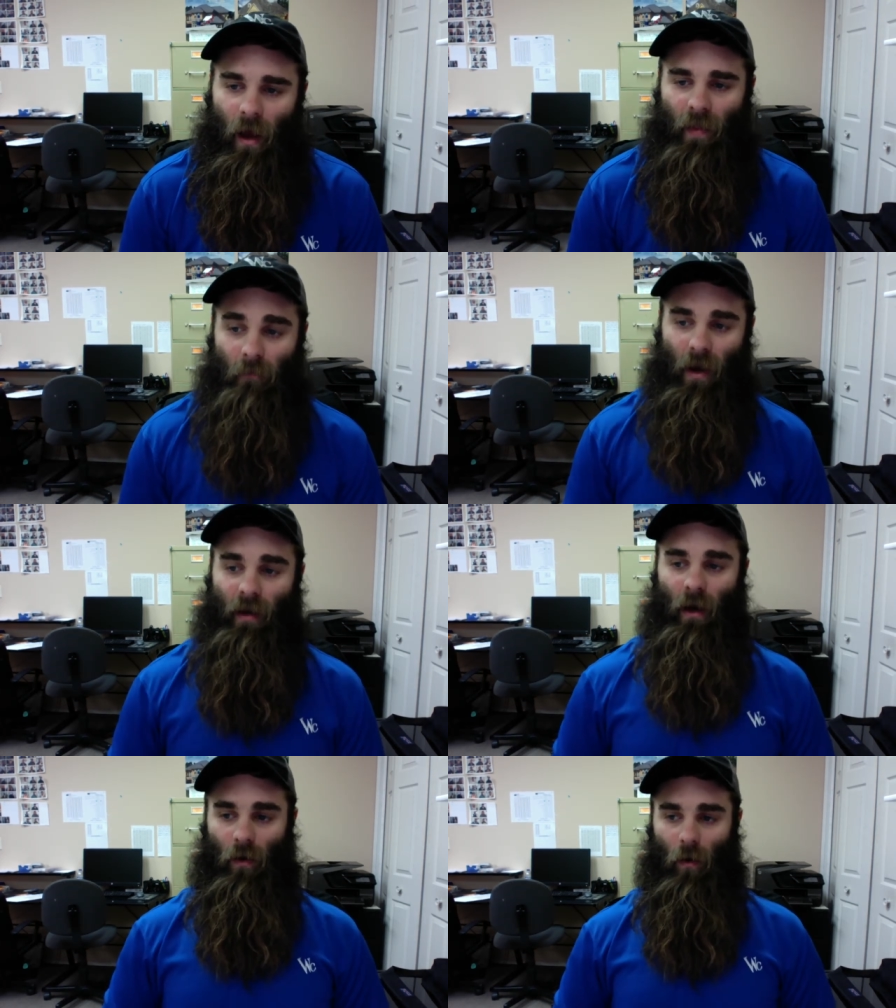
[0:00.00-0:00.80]
they
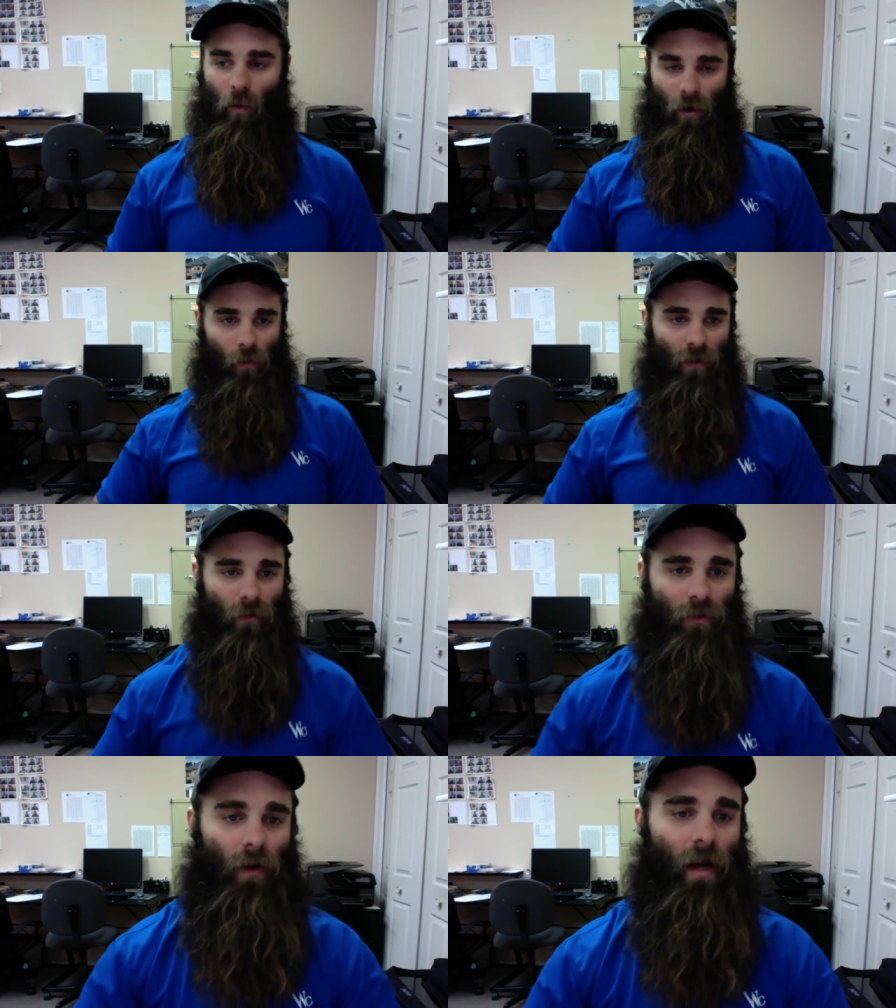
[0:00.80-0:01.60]
might not all work with
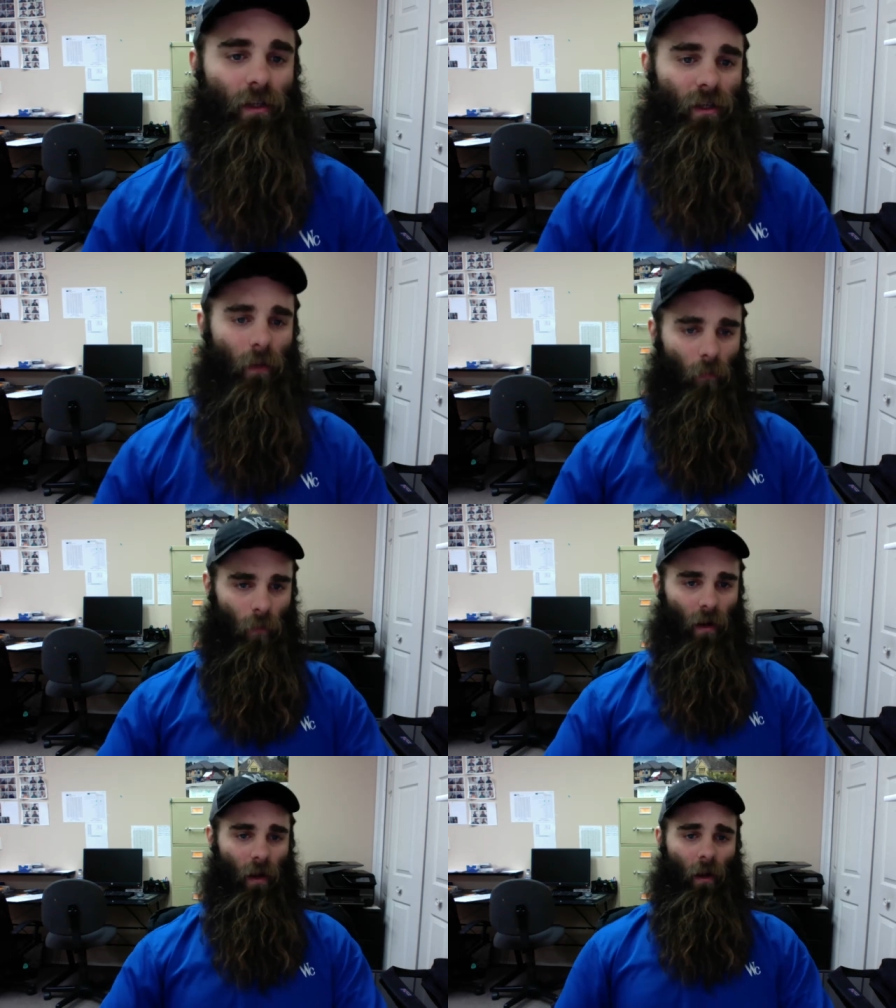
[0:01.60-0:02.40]
your strategy,
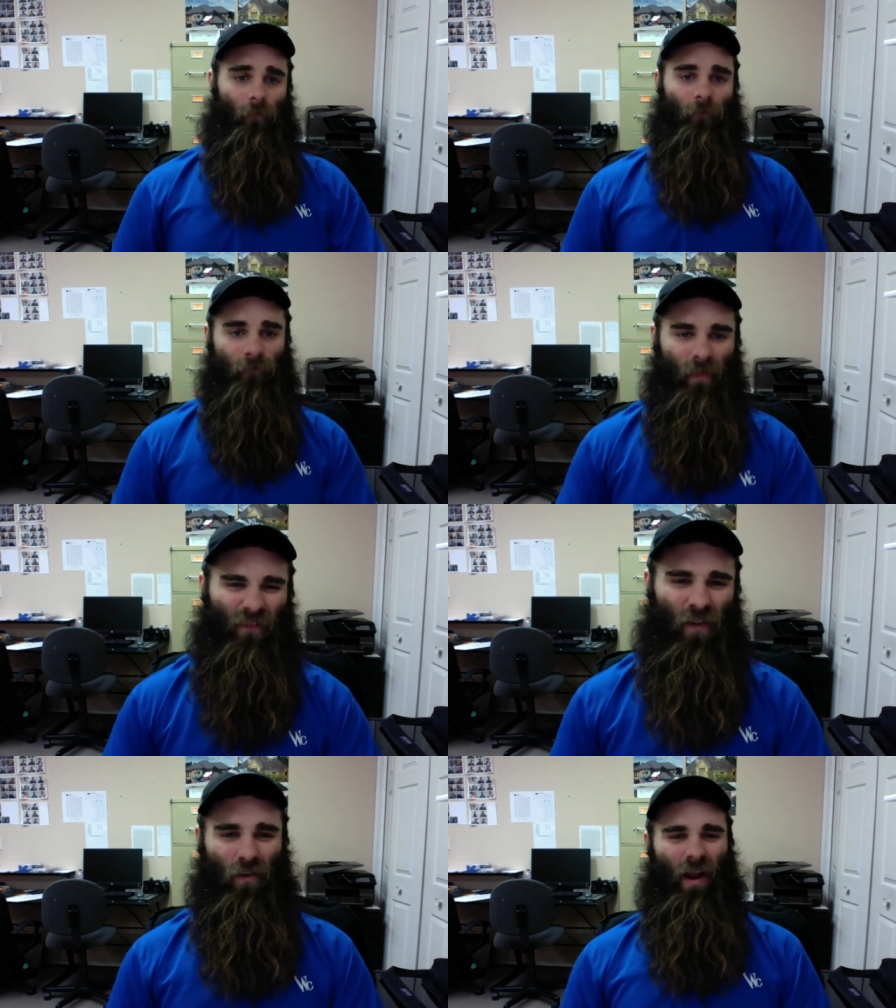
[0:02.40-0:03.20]
but
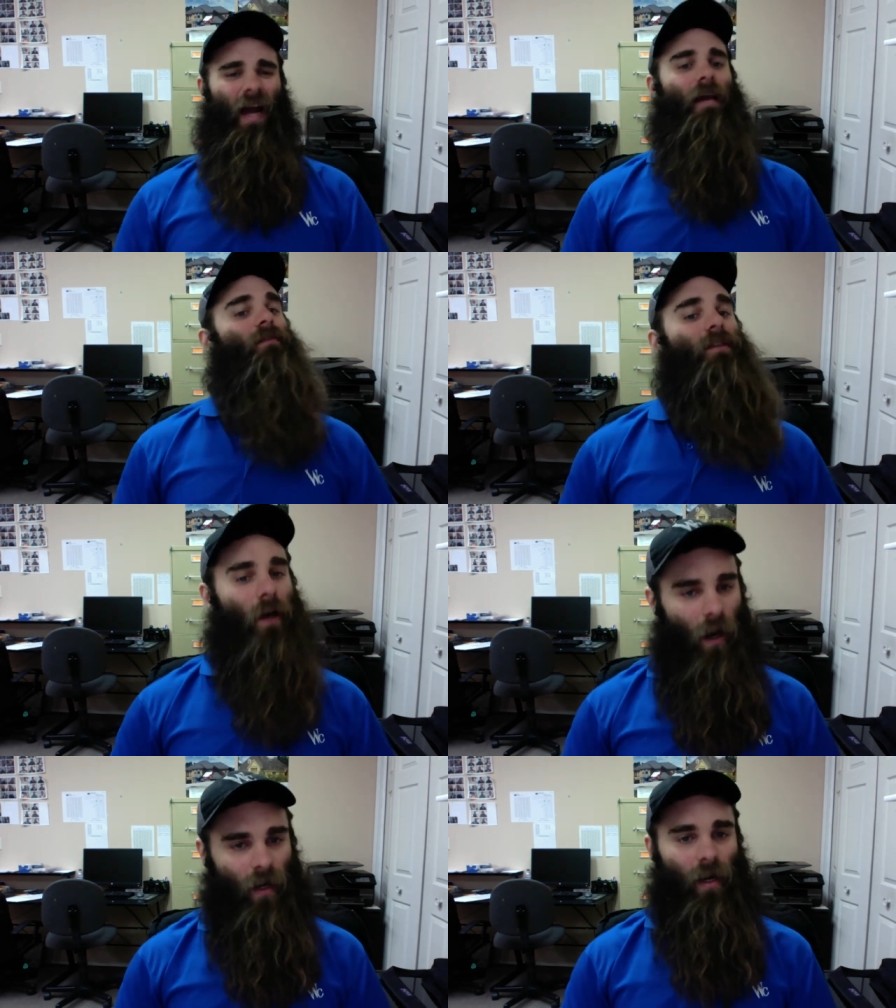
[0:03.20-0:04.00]
if you're not even
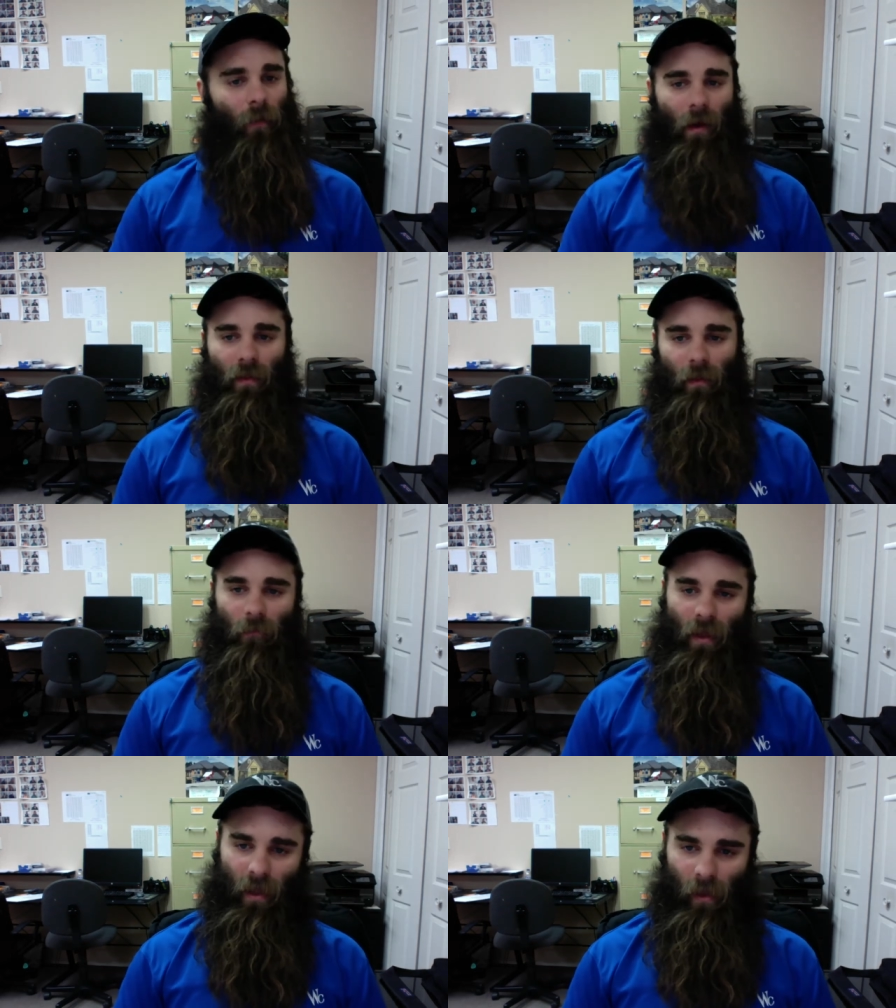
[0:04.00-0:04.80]
talking about
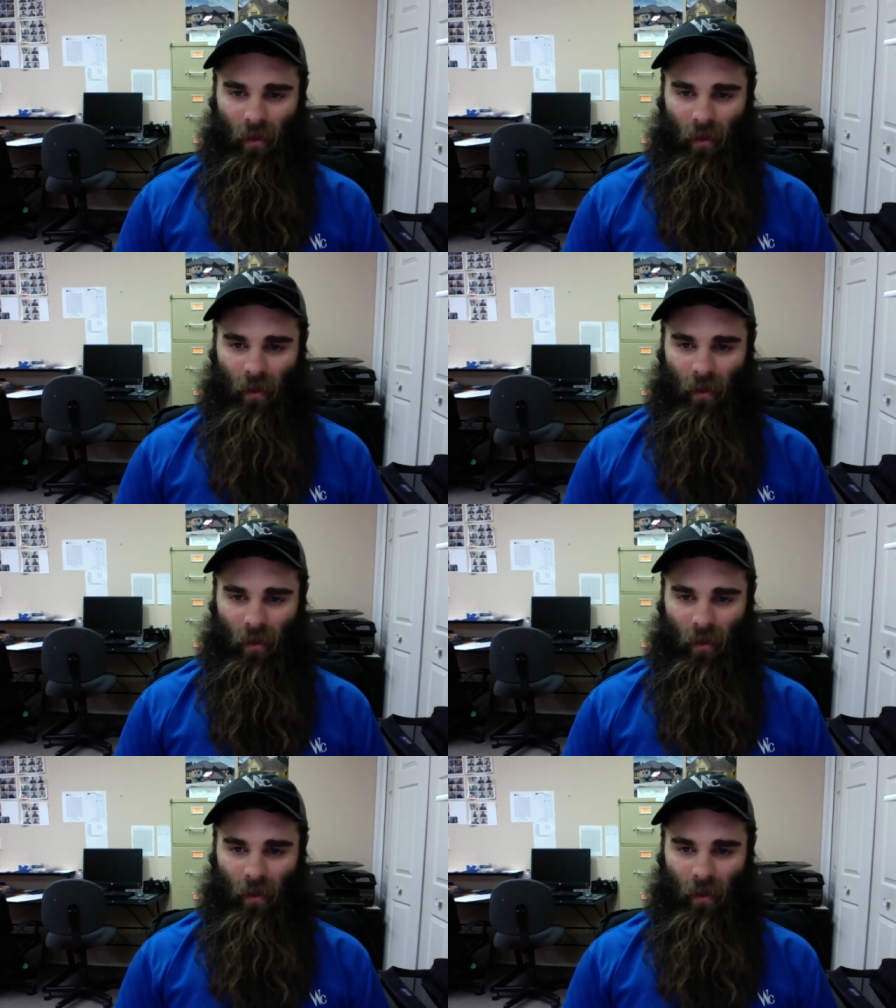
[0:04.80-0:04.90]
them, that